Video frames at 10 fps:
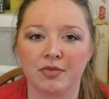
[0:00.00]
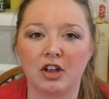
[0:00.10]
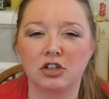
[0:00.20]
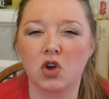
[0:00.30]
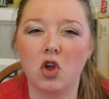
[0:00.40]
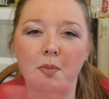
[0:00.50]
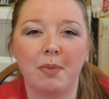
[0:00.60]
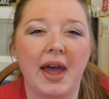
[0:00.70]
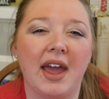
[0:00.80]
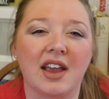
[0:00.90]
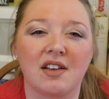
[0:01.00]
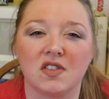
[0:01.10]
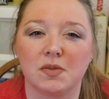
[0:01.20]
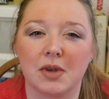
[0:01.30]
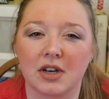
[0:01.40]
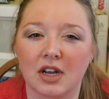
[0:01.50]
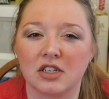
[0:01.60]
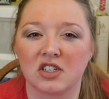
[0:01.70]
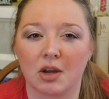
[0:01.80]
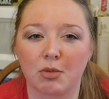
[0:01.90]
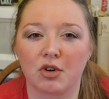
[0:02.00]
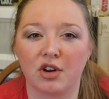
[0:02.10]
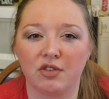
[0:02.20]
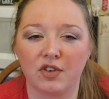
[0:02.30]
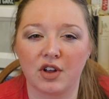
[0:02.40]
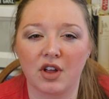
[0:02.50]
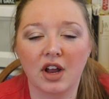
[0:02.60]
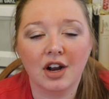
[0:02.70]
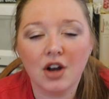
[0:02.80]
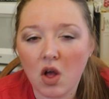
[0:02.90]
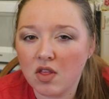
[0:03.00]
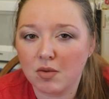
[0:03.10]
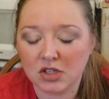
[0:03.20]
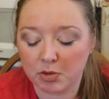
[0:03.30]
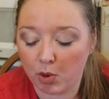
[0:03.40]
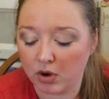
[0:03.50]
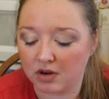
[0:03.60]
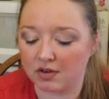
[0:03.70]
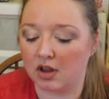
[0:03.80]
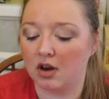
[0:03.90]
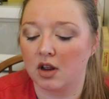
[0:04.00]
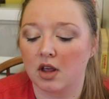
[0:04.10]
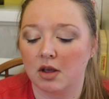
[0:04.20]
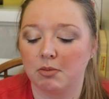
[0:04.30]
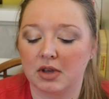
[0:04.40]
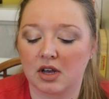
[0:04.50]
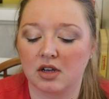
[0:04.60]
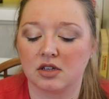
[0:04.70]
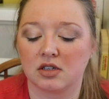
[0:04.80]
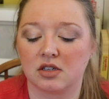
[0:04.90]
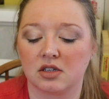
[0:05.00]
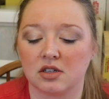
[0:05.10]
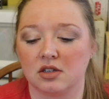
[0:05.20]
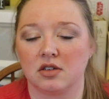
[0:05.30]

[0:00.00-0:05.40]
this whole bag gives me a nice summery feel, and I know that was the point of it, because